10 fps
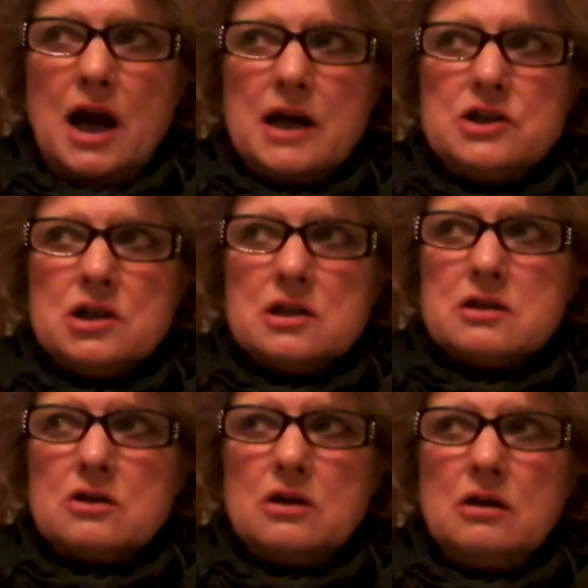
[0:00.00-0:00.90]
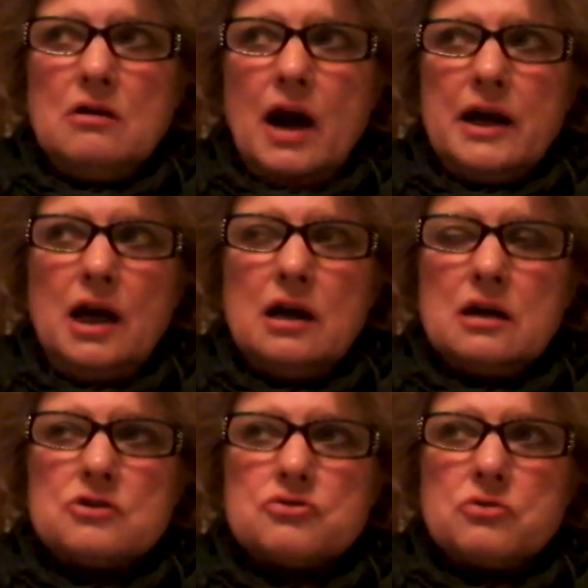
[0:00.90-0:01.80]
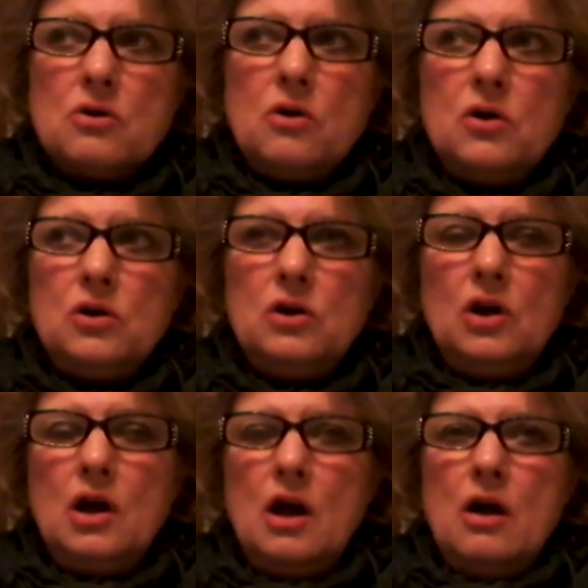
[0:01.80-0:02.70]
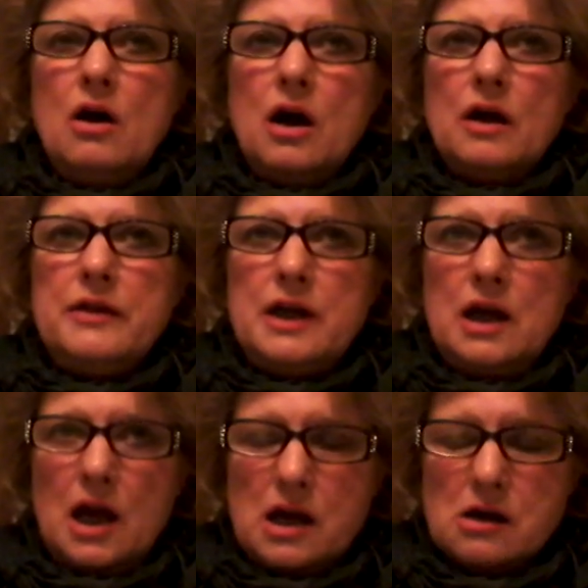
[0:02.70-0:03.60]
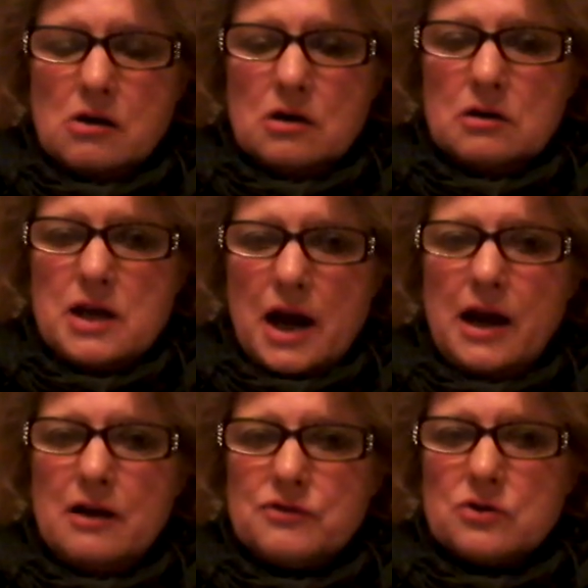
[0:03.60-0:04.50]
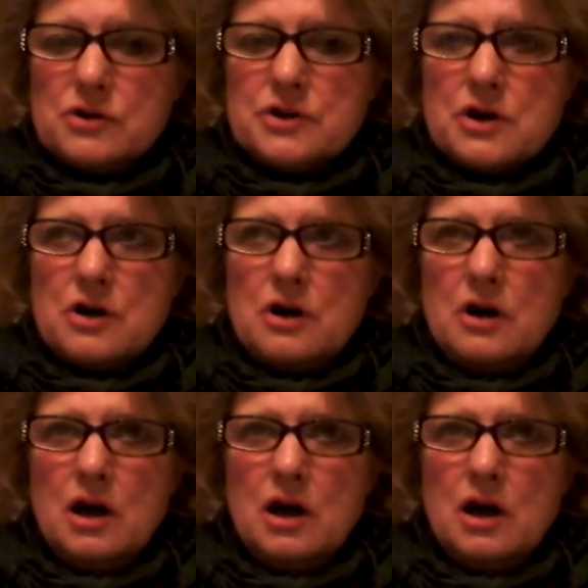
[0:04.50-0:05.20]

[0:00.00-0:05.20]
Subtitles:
I can't control the anger that I have towards her.